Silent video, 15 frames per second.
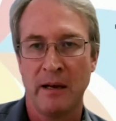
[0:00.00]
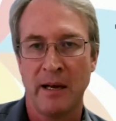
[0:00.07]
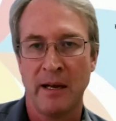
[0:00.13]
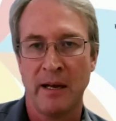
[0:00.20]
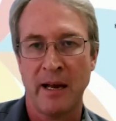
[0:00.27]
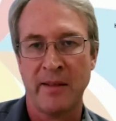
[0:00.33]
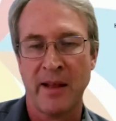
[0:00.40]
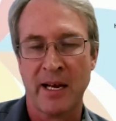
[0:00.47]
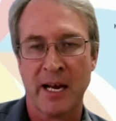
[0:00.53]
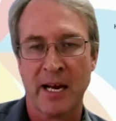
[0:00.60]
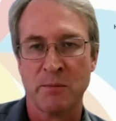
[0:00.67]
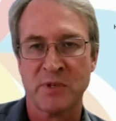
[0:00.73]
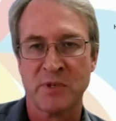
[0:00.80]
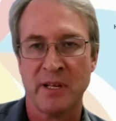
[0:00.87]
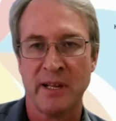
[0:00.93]

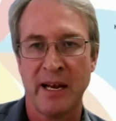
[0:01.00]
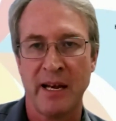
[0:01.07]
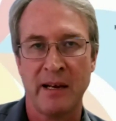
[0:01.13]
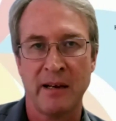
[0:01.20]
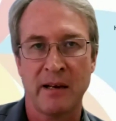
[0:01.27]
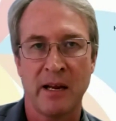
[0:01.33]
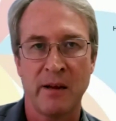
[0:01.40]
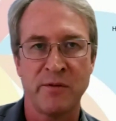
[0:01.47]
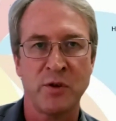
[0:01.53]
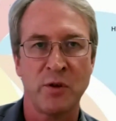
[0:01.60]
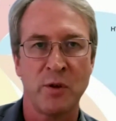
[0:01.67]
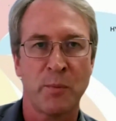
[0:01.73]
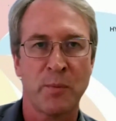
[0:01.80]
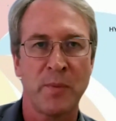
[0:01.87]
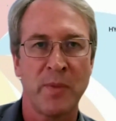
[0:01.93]
And that comes in, then
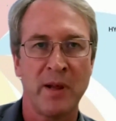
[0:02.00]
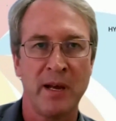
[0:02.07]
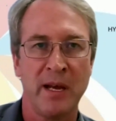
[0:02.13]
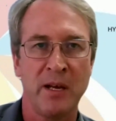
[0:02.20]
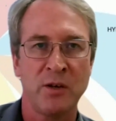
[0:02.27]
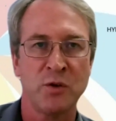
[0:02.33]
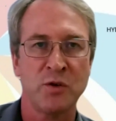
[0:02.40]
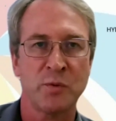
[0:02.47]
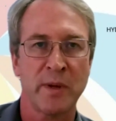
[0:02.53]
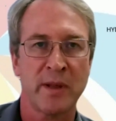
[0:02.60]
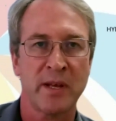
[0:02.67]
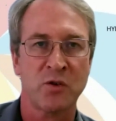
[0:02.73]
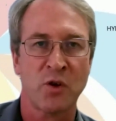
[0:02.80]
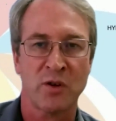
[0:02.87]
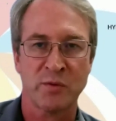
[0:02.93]
gives you the
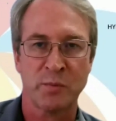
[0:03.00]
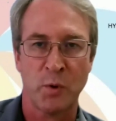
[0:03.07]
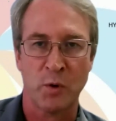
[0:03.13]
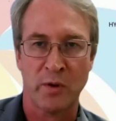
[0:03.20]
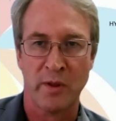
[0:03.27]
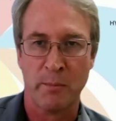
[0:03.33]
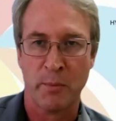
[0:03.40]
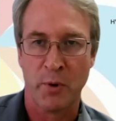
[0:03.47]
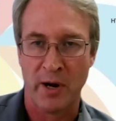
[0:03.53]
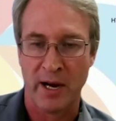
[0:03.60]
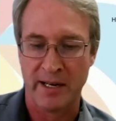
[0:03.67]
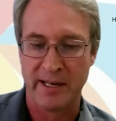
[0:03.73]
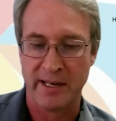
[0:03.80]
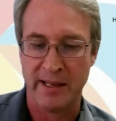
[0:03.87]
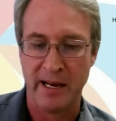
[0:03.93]
issues with the transport of
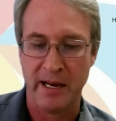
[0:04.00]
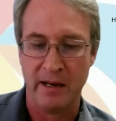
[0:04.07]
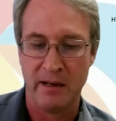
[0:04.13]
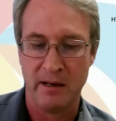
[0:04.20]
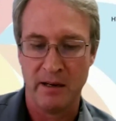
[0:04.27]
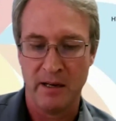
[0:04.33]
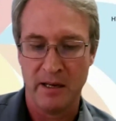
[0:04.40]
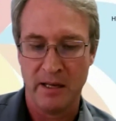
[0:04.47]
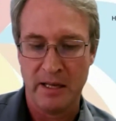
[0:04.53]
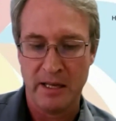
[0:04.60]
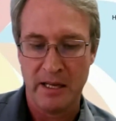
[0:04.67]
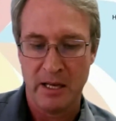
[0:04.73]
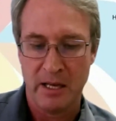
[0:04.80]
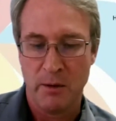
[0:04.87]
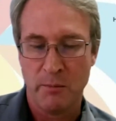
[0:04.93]
the product in there.
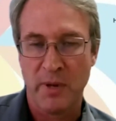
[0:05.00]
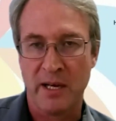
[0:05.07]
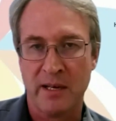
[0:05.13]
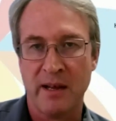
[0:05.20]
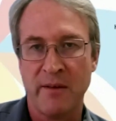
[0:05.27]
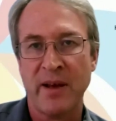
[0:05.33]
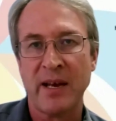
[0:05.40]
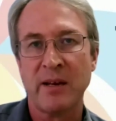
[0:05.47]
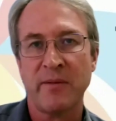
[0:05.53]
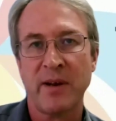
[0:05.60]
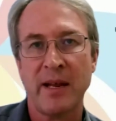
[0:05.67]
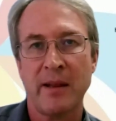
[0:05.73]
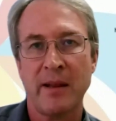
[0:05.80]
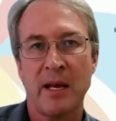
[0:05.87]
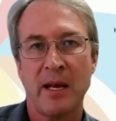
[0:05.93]
But
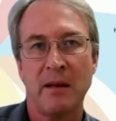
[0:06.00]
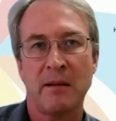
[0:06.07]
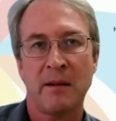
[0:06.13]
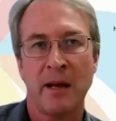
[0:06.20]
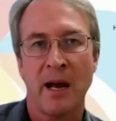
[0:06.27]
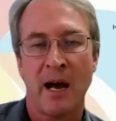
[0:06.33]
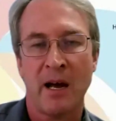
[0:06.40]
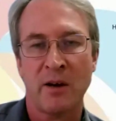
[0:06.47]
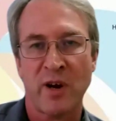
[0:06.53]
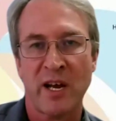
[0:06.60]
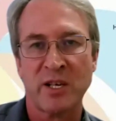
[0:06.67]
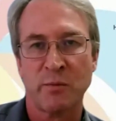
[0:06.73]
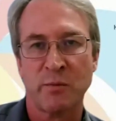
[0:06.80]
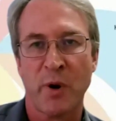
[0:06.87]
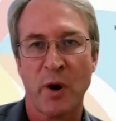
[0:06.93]
effectively, the
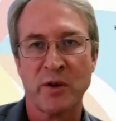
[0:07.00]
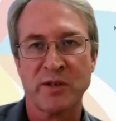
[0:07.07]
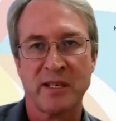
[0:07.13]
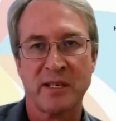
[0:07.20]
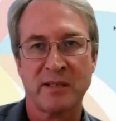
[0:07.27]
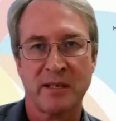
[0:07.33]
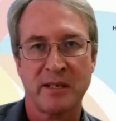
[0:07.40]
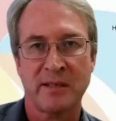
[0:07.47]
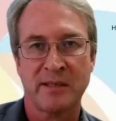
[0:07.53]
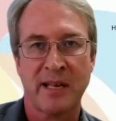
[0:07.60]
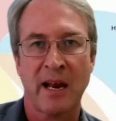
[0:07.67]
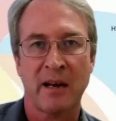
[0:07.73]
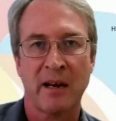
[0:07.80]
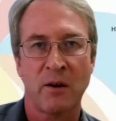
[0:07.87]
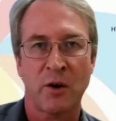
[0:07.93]
hydration
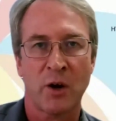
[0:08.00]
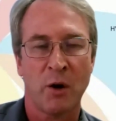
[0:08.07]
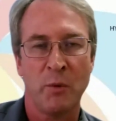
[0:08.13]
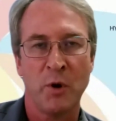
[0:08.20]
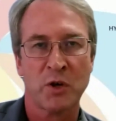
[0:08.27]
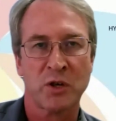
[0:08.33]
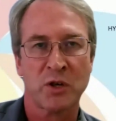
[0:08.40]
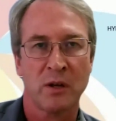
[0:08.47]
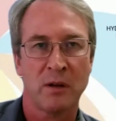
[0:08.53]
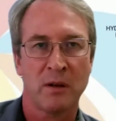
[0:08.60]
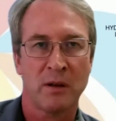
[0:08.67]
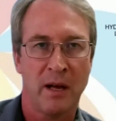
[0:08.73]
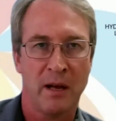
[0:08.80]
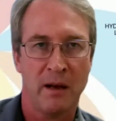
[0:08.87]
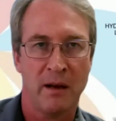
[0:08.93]
process is done on a
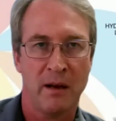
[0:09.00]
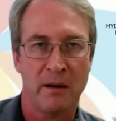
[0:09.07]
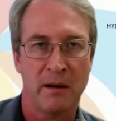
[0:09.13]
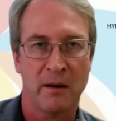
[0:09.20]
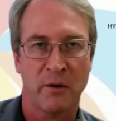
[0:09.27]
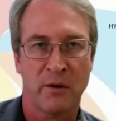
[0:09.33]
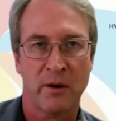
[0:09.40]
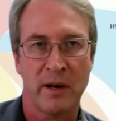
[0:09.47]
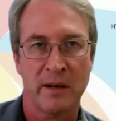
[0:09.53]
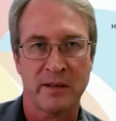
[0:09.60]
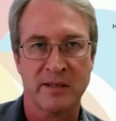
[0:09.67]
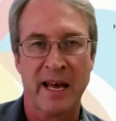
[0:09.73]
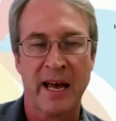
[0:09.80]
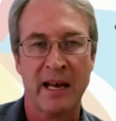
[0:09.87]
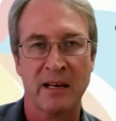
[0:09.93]
commercial
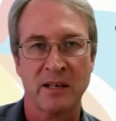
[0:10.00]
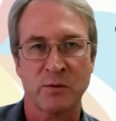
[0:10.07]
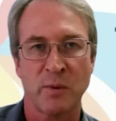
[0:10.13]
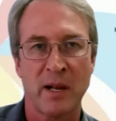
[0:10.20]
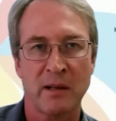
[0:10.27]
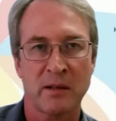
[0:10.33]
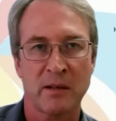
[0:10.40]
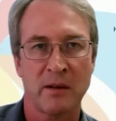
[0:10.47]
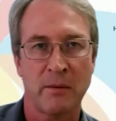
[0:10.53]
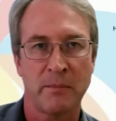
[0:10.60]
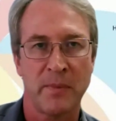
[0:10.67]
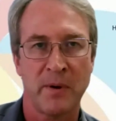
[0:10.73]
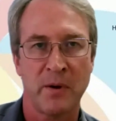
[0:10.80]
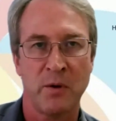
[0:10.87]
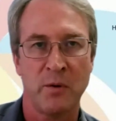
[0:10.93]
scale as well.